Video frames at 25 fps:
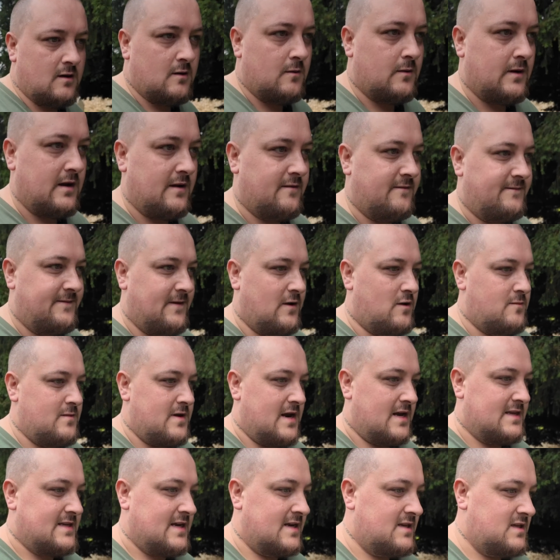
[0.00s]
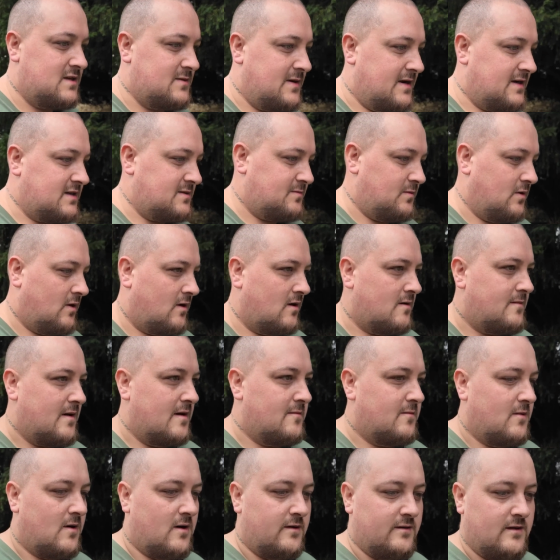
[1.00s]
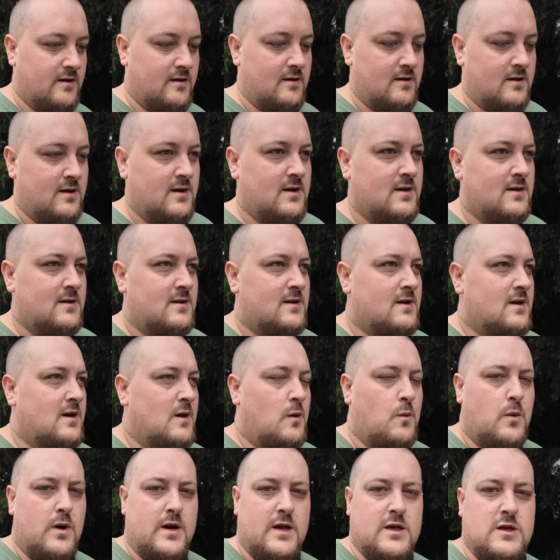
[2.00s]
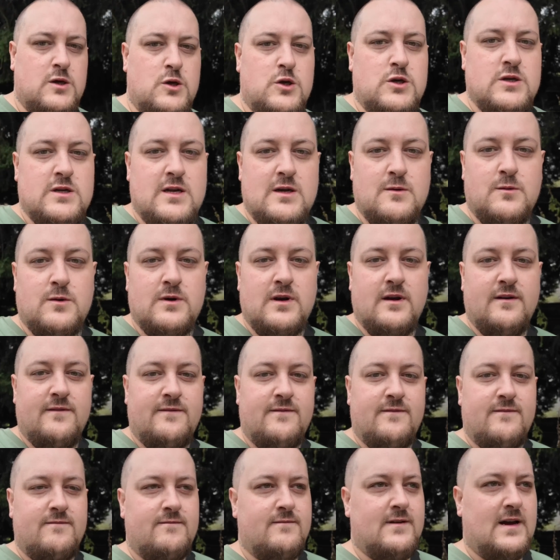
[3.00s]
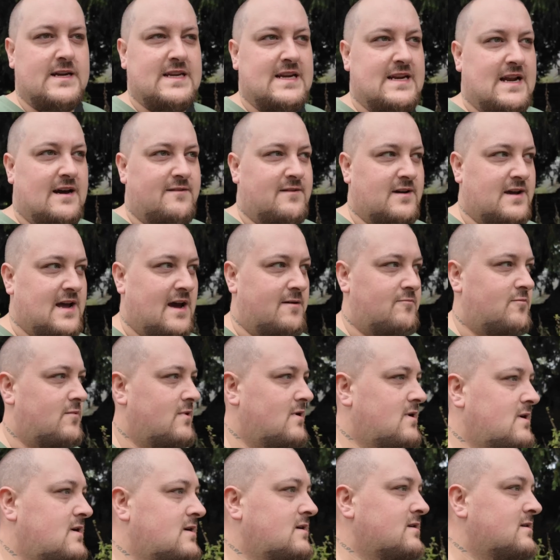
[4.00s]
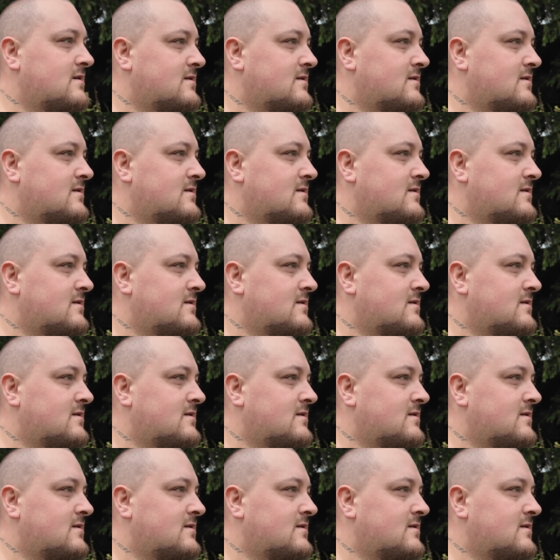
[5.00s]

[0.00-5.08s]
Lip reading: When I'm filming, I tend to explore a bit more than what I usually would if I didn't have a camera.